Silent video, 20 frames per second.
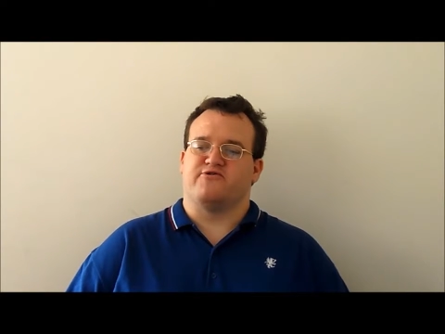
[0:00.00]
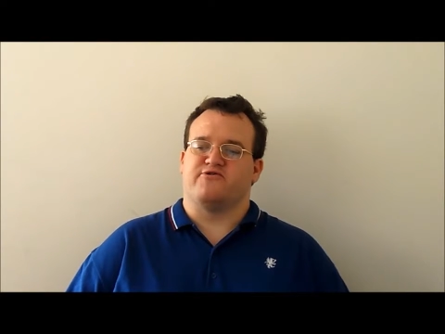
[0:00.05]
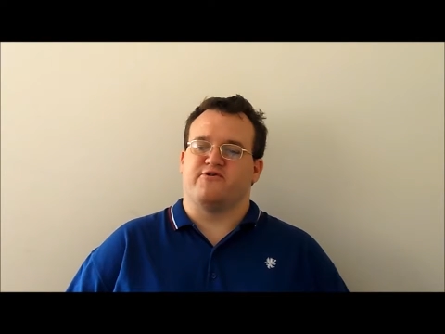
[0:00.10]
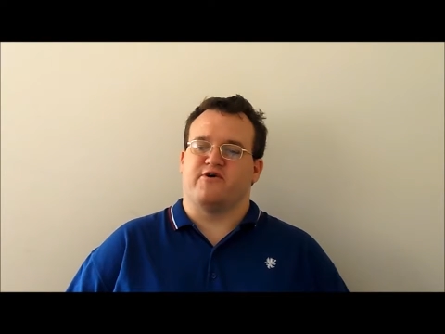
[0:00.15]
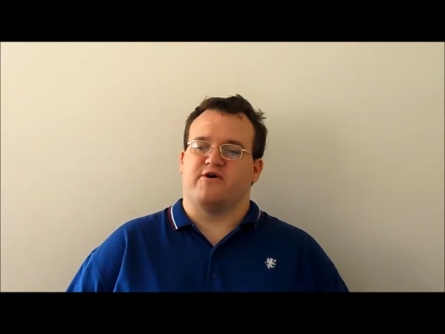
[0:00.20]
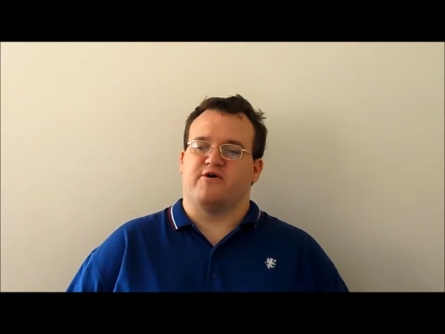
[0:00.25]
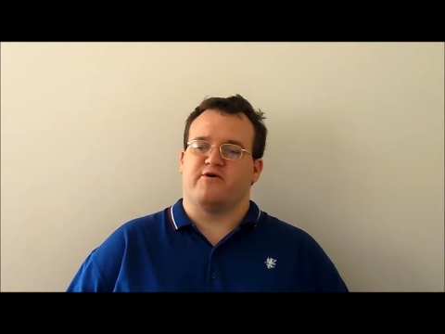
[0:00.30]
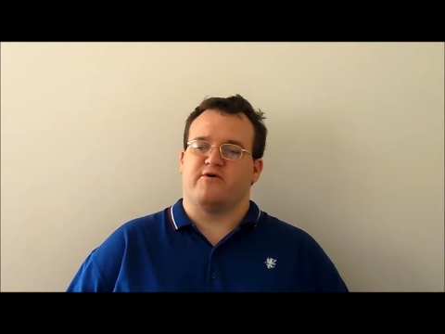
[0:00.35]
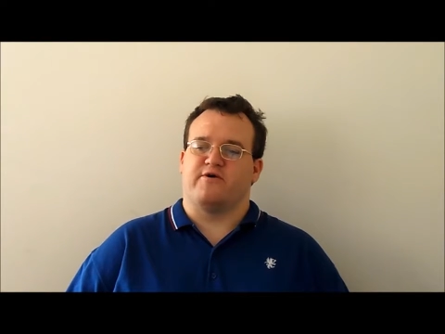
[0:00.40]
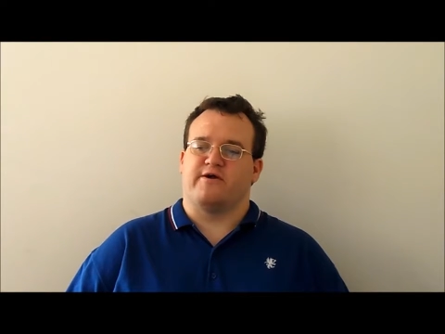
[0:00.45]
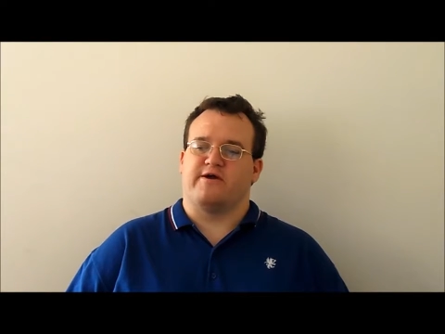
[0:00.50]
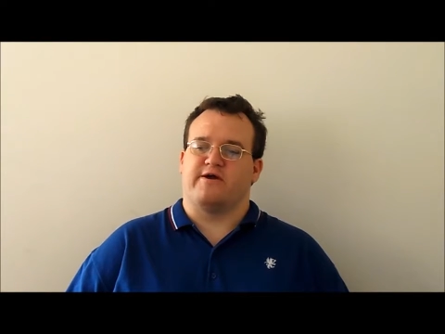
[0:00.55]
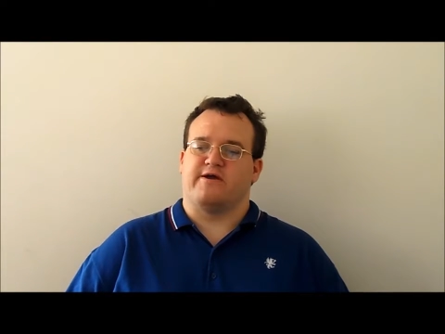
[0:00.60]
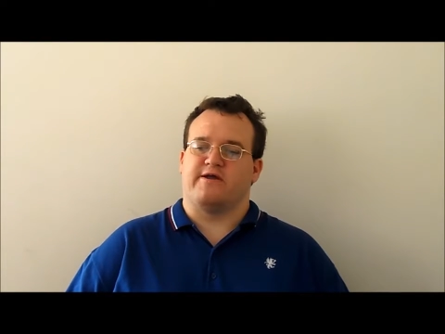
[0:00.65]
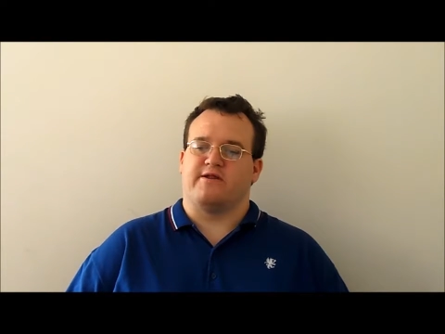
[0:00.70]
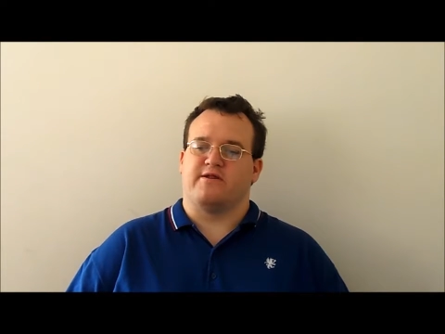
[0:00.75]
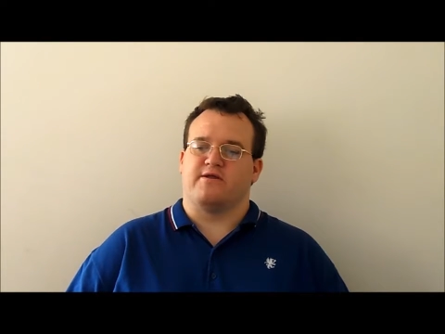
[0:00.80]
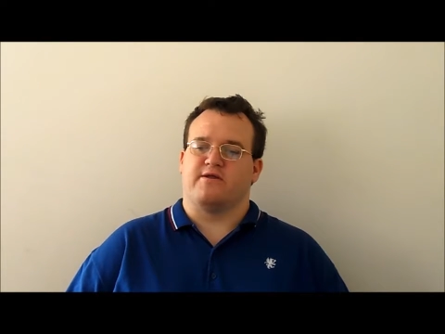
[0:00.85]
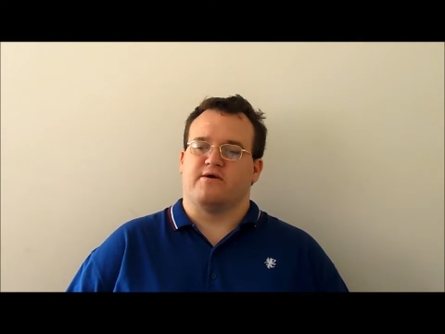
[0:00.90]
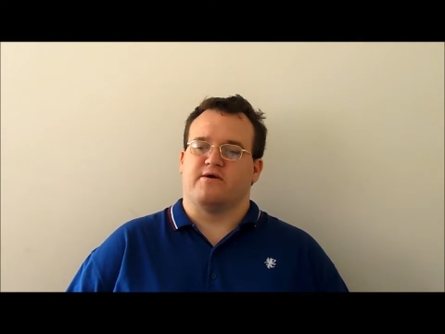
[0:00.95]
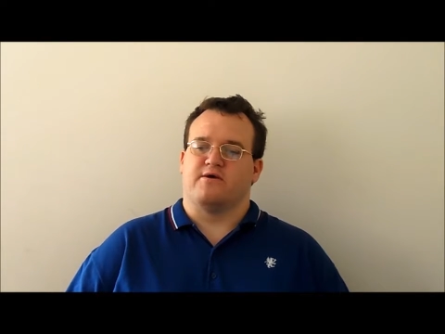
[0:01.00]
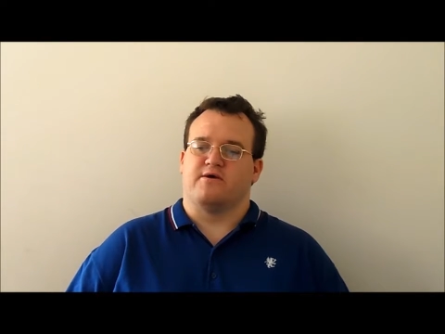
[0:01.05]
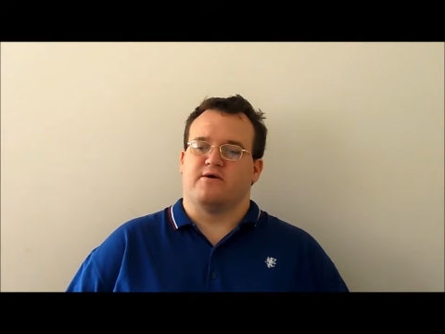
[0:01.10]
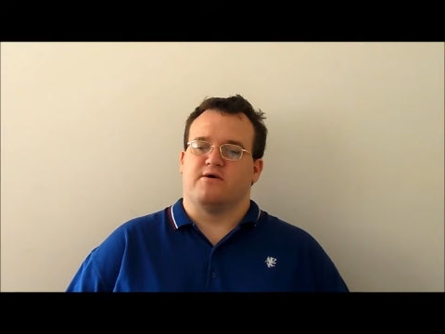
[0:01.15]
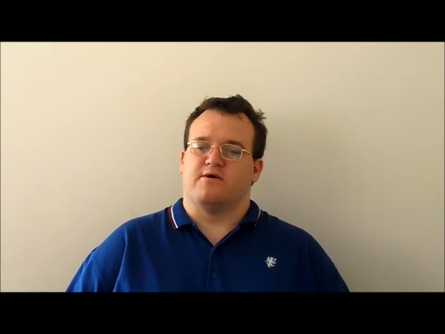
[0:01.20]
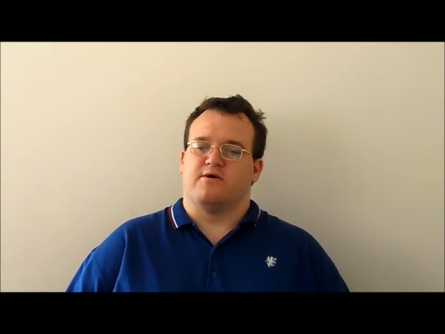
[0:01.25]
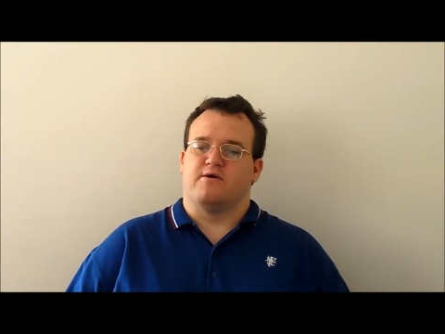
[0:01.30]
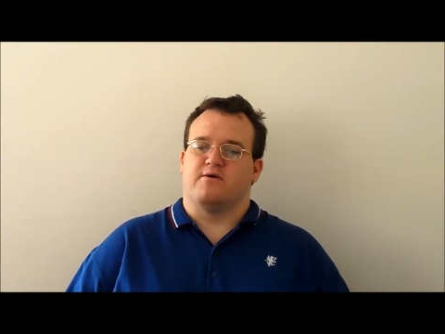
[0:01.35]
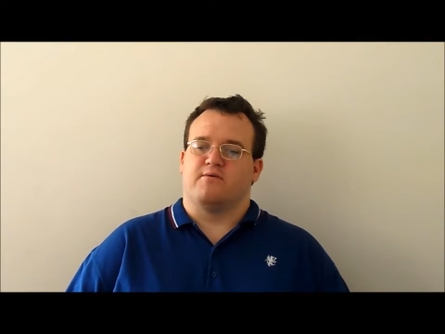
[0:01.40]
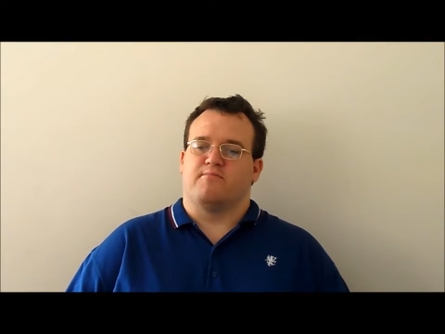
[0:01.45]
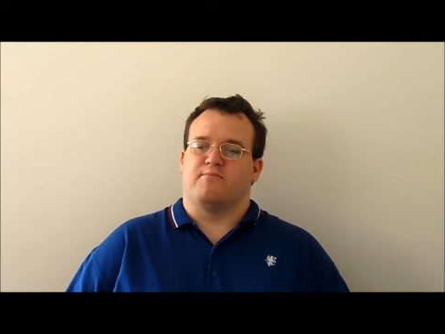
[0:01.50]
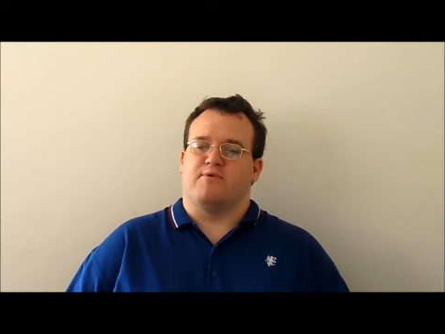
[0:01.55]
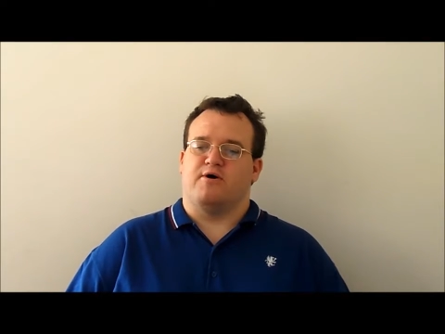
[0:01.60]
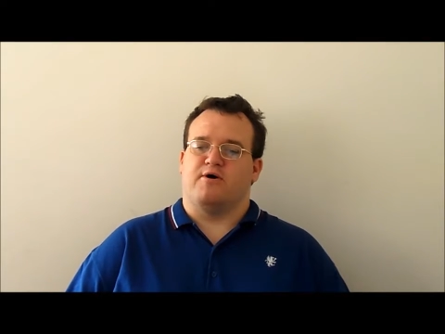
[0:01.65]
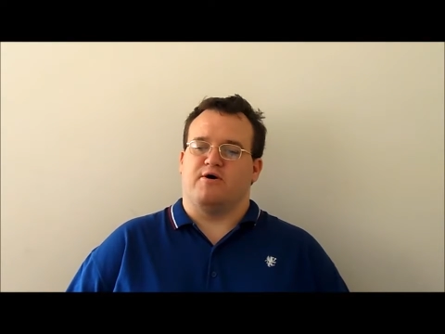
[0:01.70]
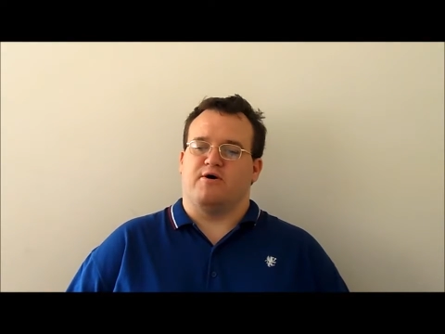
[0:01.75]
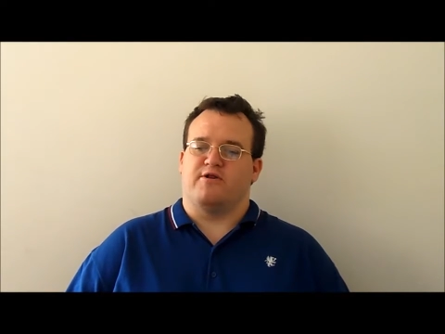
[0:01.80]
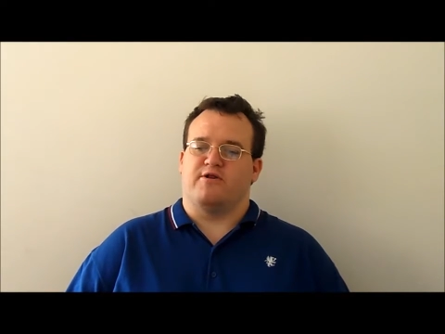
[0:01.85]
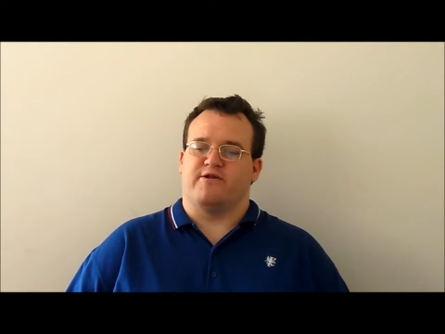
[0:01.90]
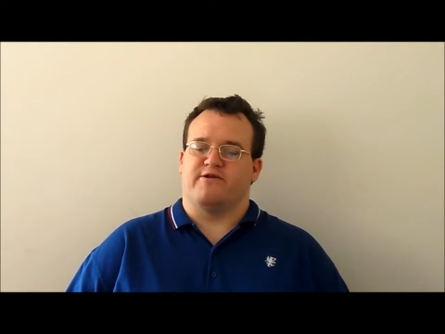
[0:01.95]
to show in
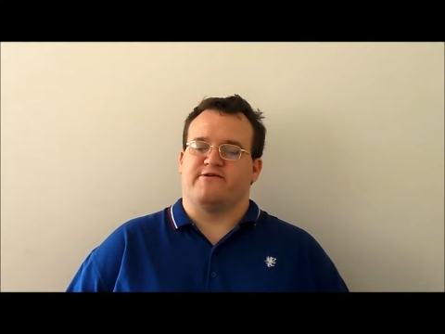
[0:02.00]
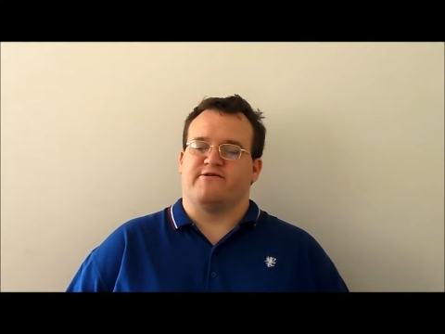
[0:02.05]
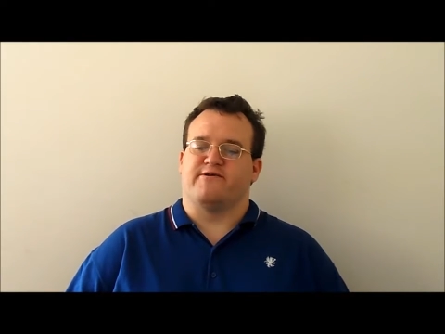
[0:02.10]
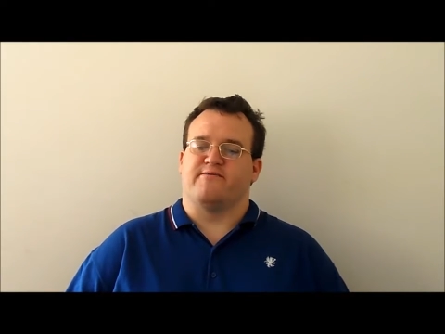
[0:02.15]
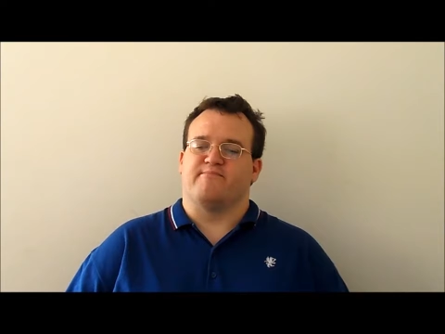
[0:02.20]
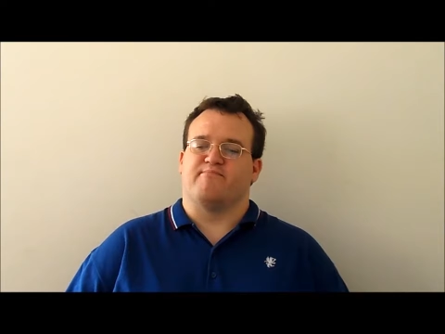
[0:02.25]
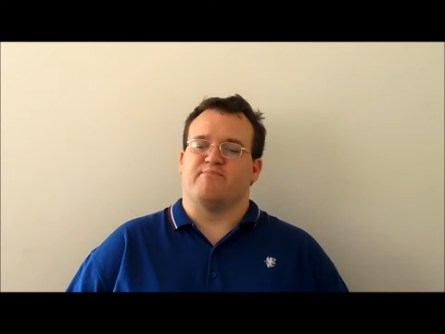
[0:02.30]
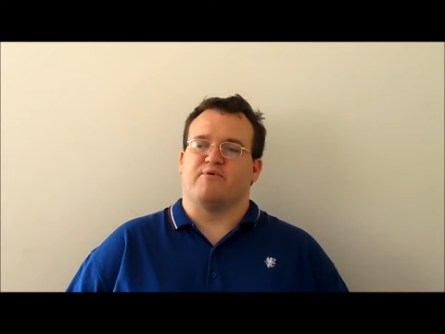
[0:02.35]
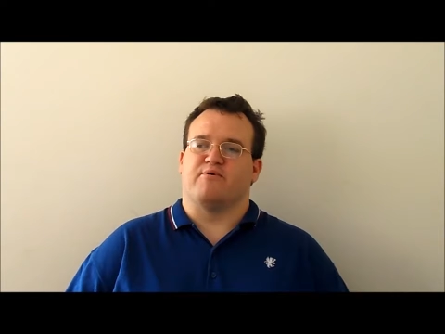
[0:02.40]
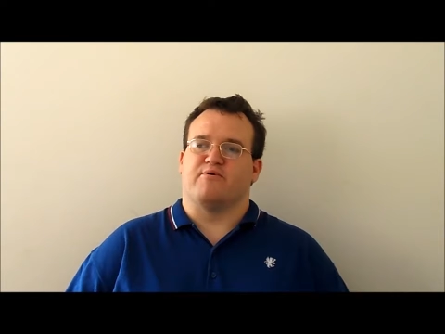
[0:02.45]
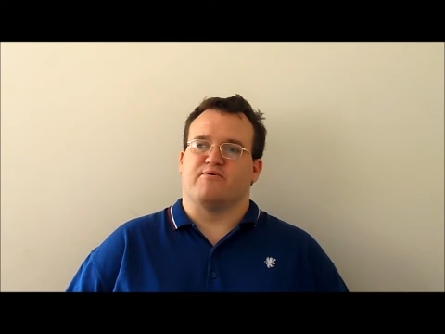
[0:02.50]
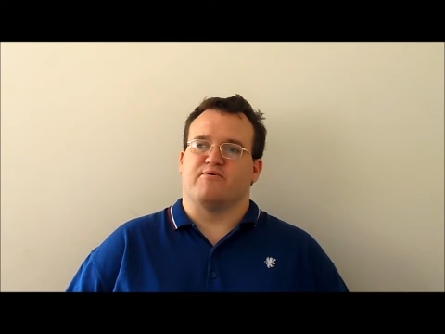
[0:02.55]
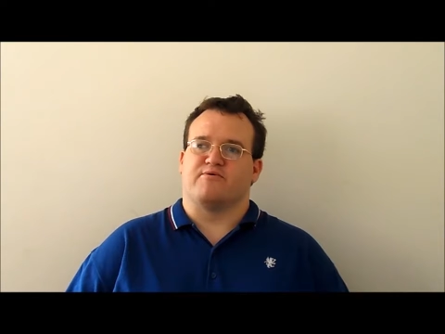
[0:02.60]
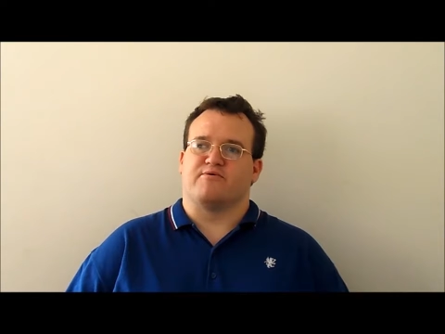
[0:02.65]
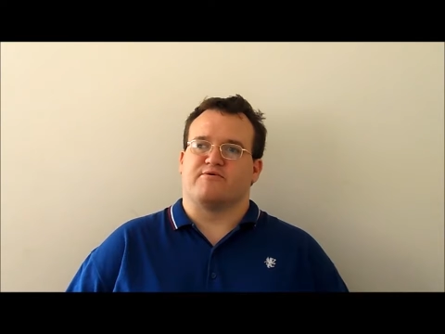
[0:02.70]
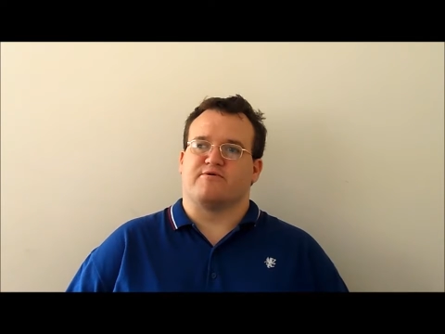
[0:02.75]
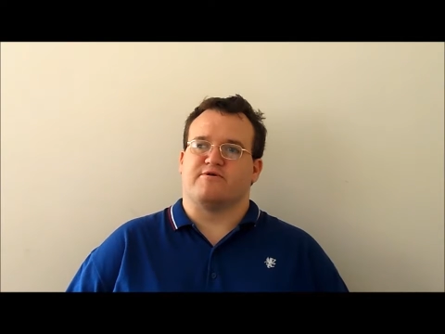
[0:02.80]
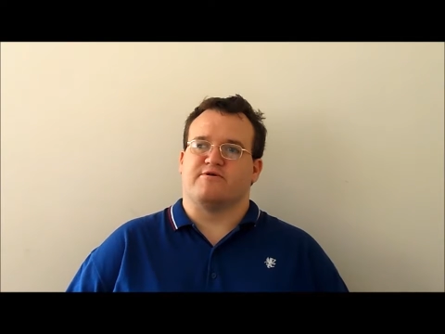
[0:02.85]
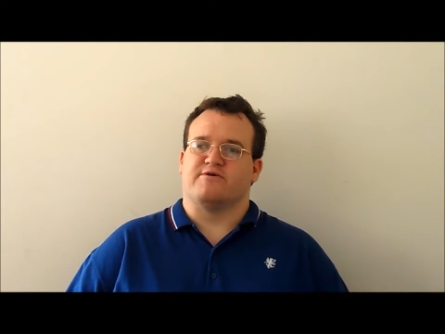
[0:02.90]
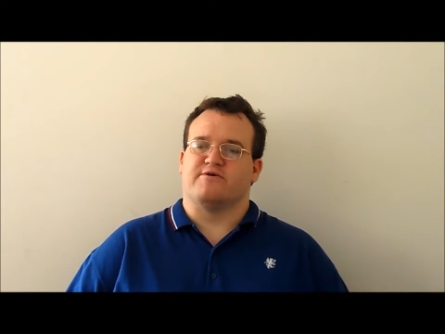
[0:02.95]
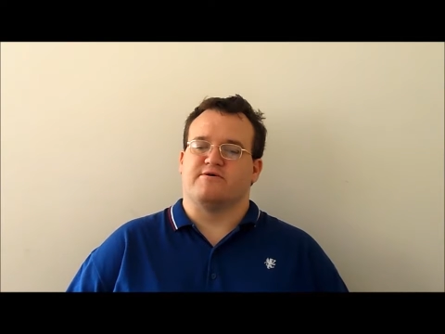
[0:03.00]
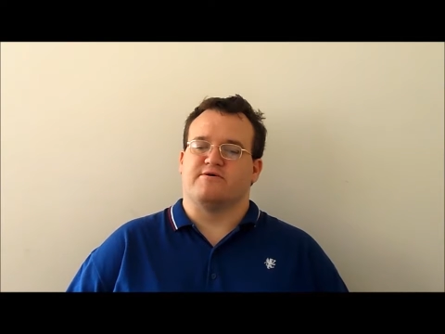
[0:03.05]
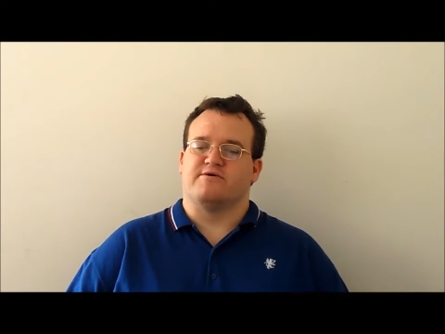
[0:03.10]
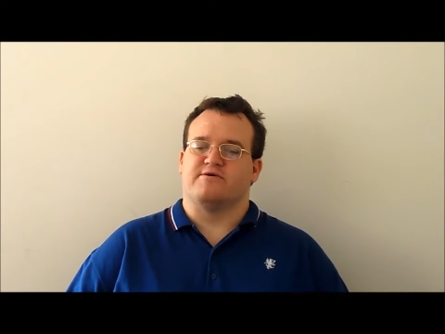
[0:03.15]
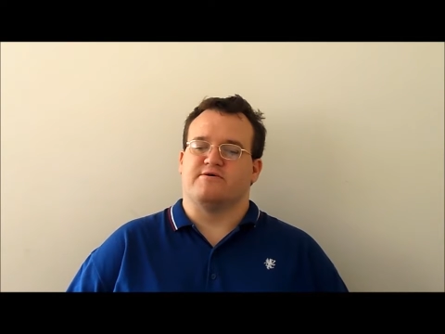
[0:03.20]
partnership board.